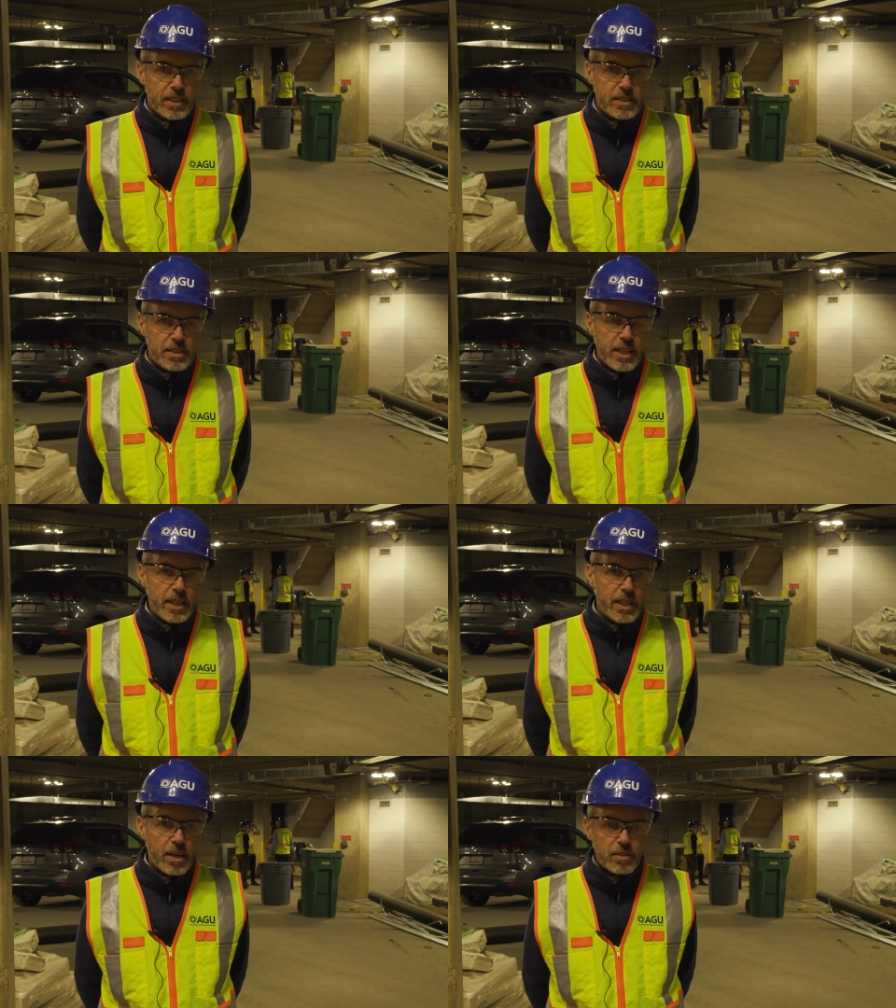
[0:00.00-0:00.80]

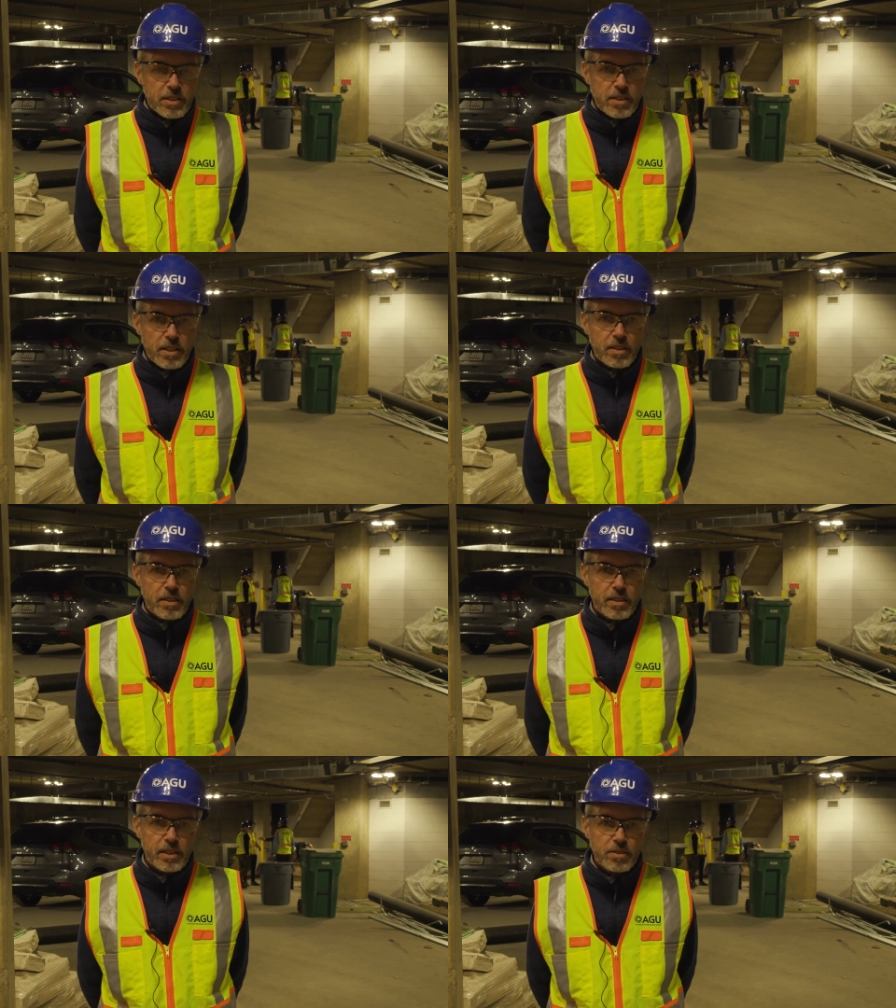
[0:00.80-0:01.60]
seeing now this
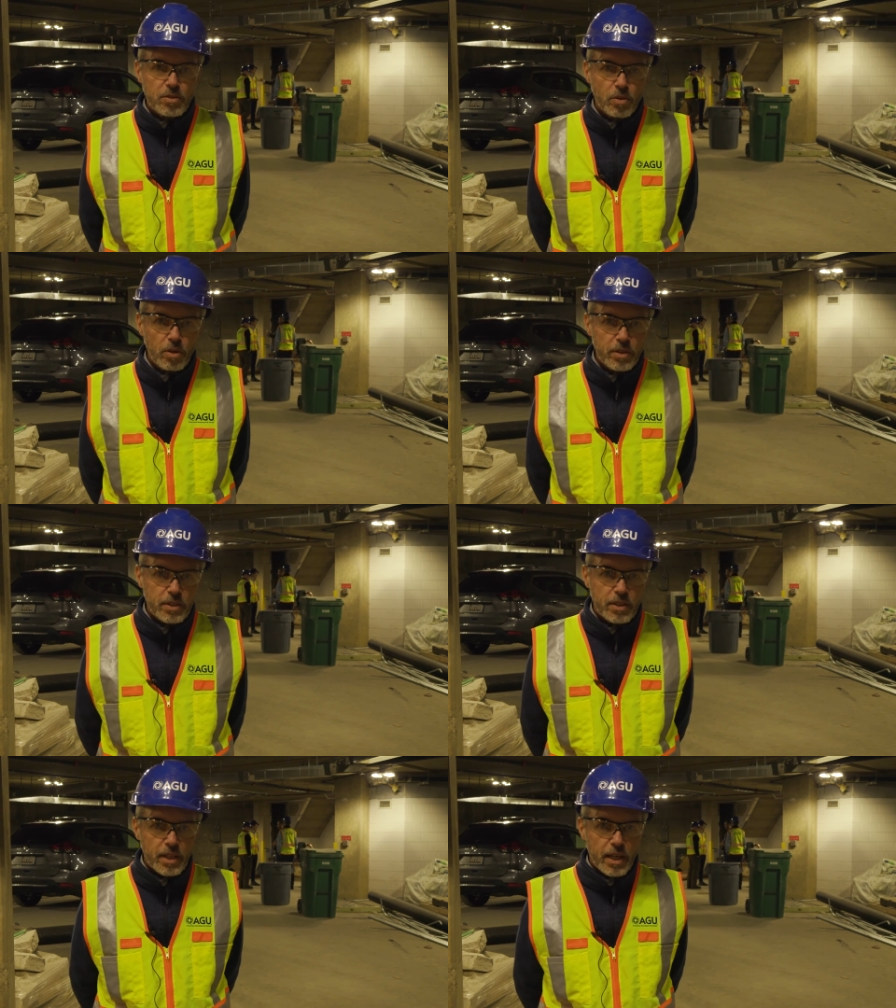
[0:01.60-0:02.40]
year installed
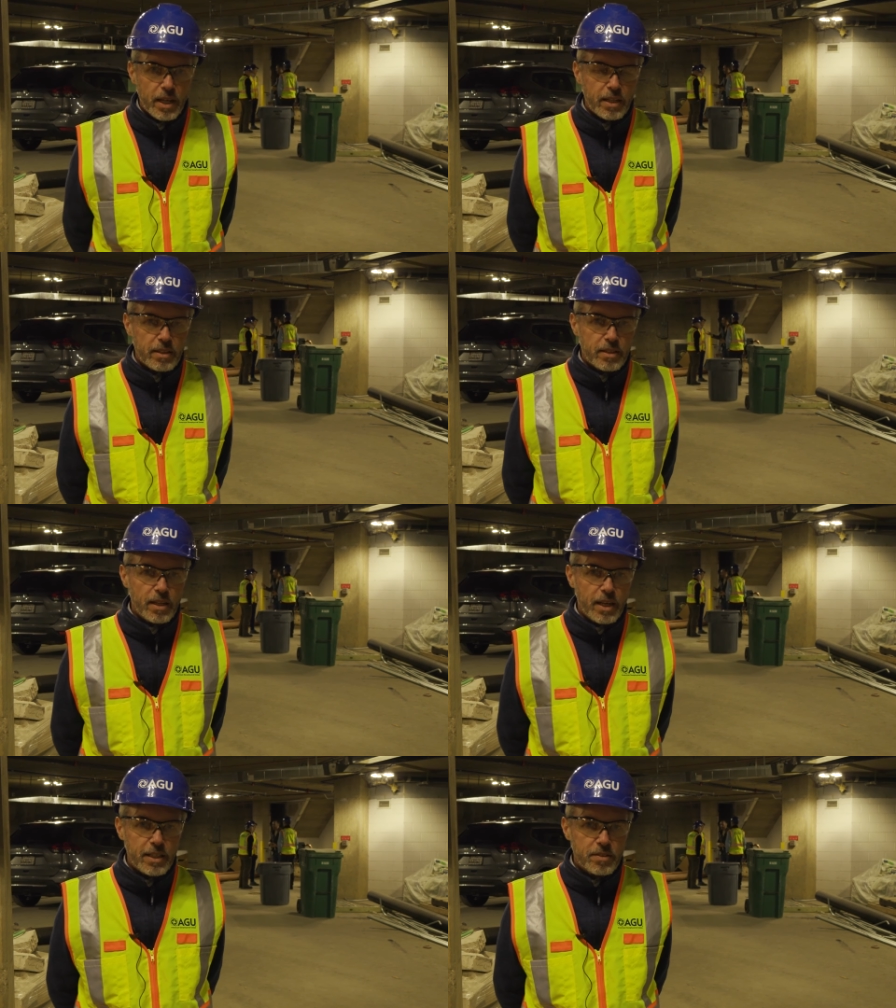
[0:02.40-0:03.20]
and
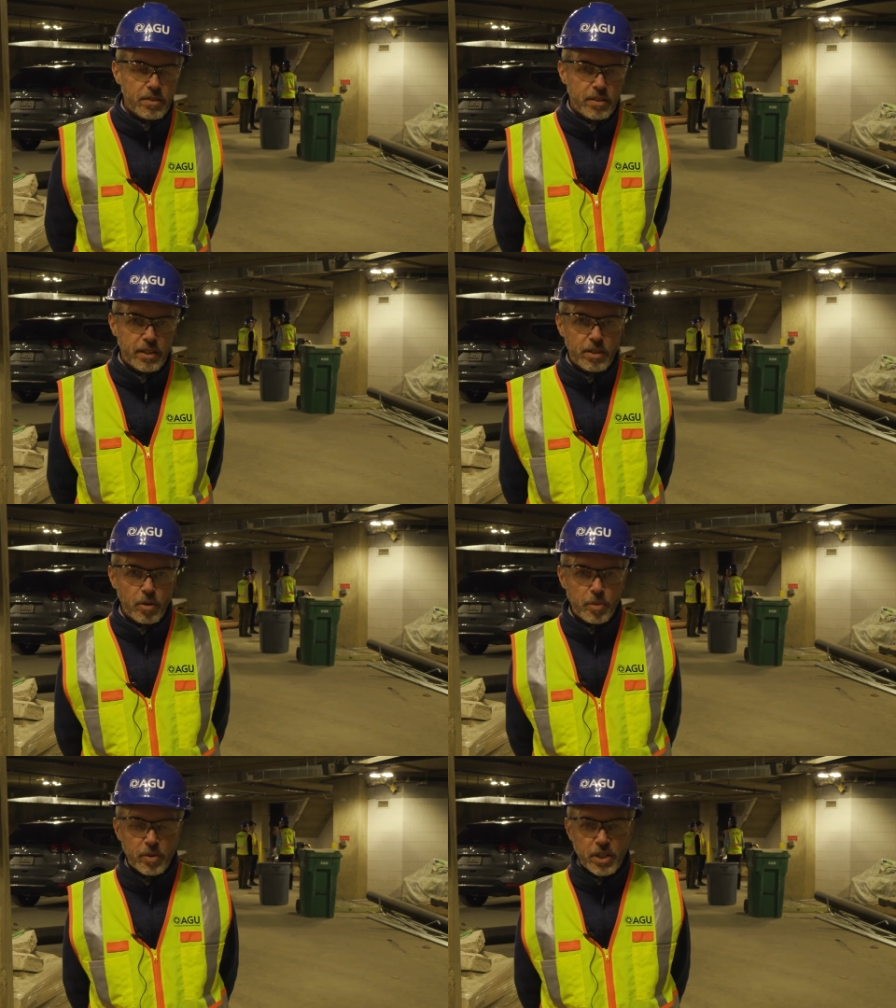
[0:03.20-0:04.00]
later in
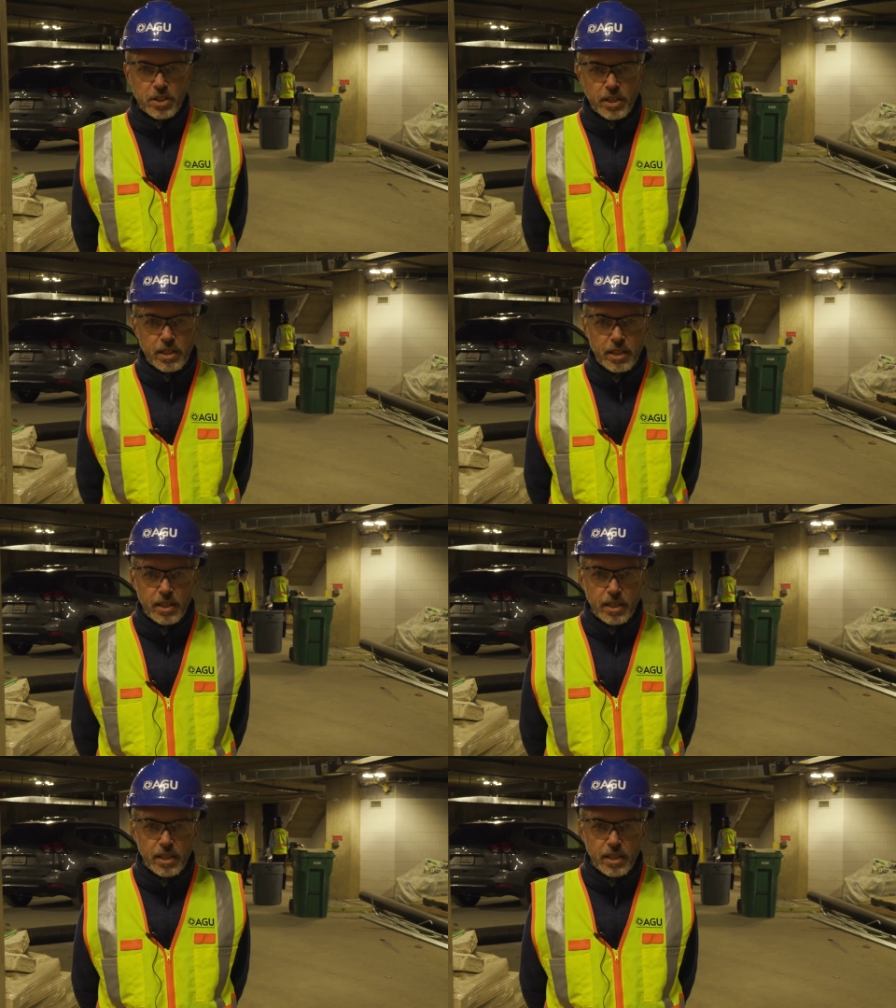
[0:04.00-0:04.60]
operation,